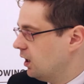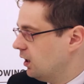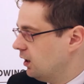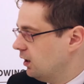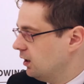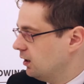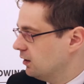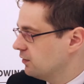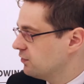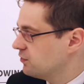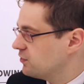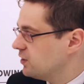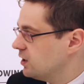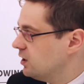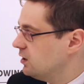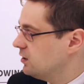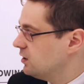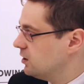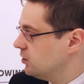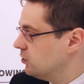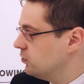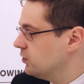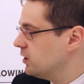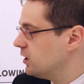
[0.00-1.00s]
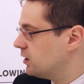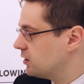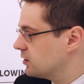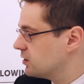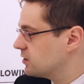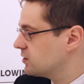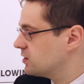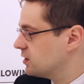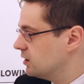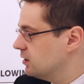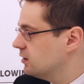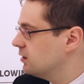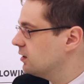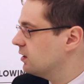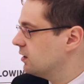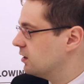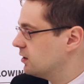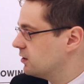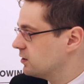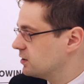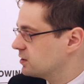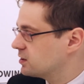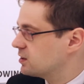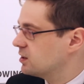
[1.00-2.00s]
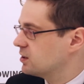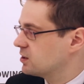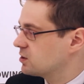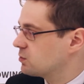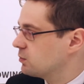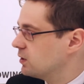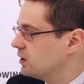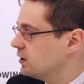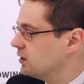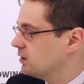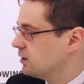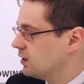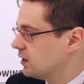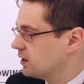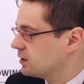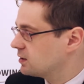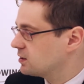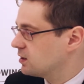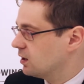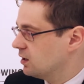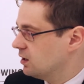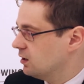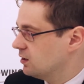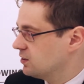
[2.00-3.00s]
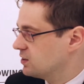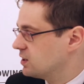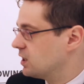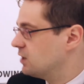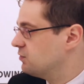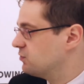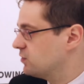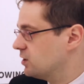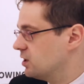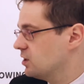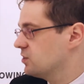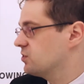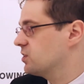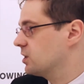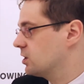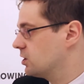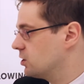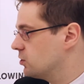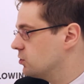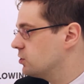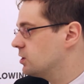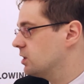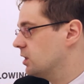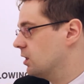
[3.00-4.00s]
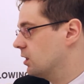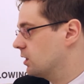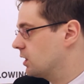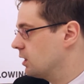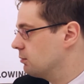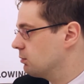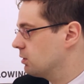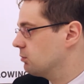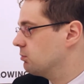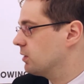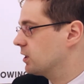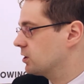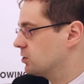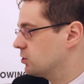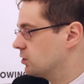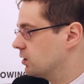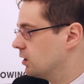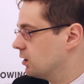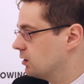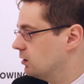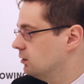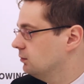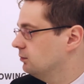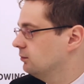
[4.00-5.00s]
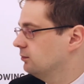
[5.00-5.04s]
and the uniqueness in there is really that safety and security are coming back together.